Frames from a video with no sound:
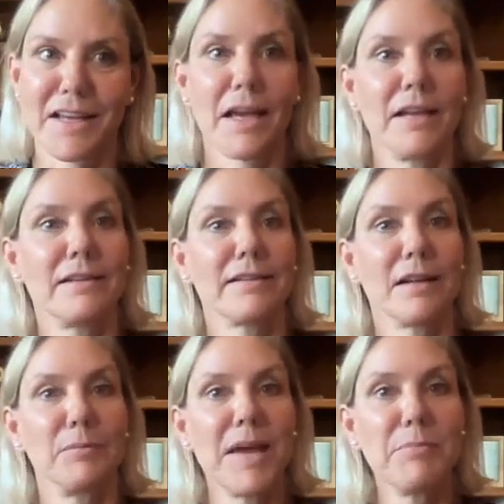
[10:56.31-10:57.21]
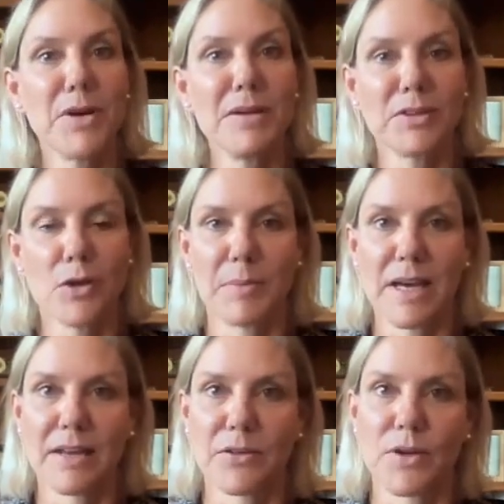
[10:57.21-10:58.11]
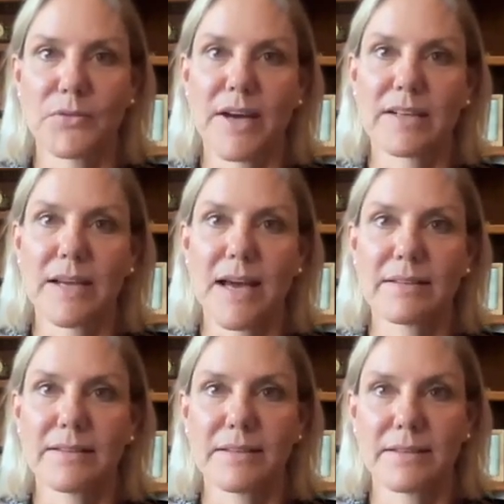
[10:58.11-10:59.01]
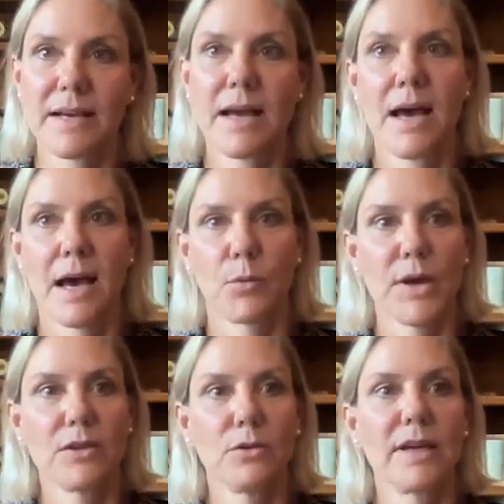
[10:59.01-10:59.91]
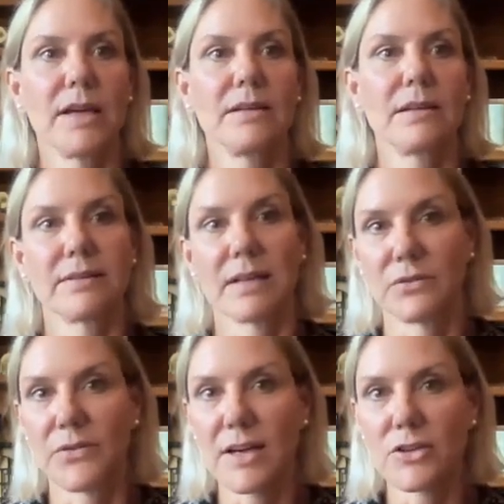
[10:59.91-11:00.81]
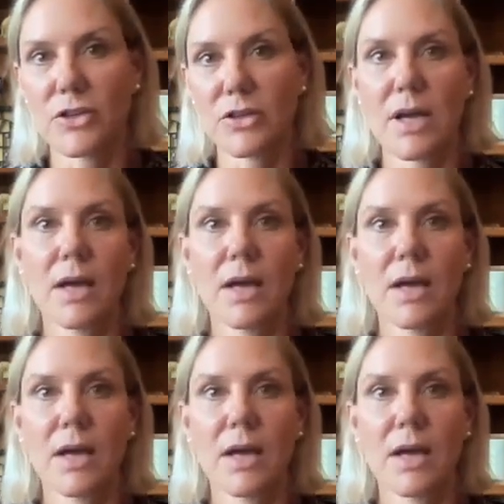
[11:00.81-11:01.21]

In cell membranes, omega-3 fatty acids regulate cell function,